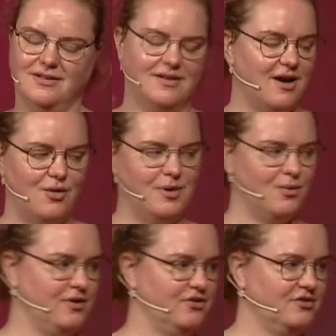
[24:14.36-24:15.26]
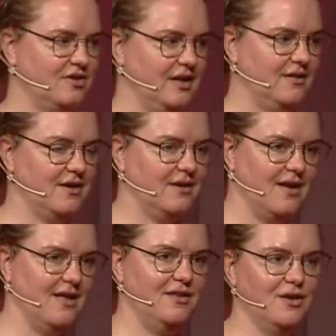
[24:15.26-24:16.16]
How about we just delete that?
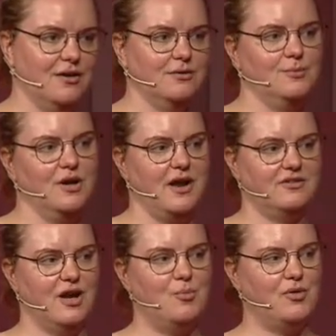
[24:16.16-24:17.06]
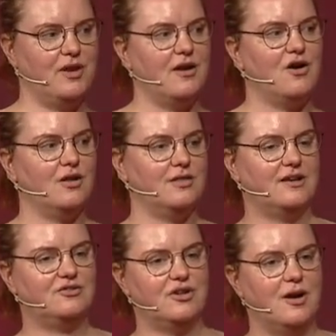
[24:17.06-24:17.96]
And um, an example that I got
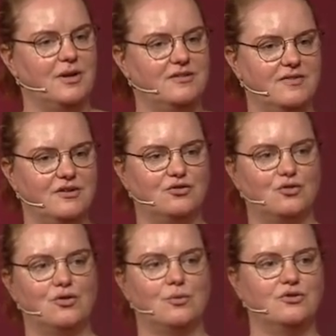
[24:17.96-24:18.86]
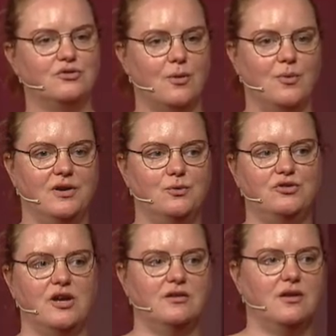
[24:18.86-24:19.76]
last time I did this talk was someone who
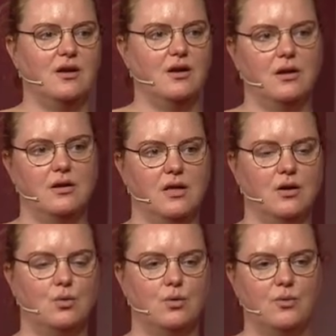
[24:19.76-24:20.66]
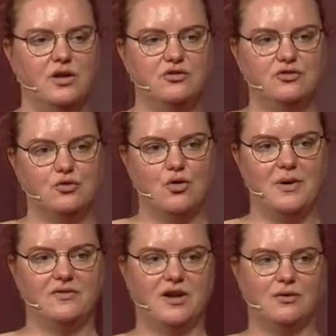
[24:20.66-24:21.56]
said, yeah, or we just
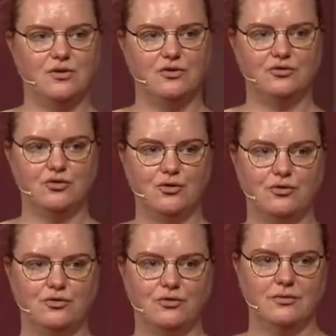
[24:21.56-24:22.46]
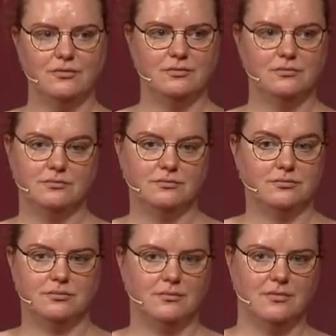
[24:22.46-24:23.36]
comment out the asserts.
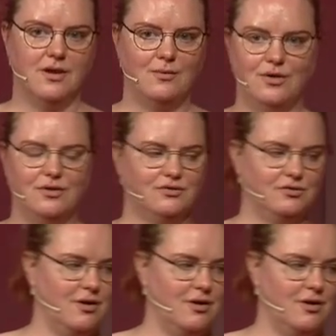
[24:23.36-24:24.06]
That works.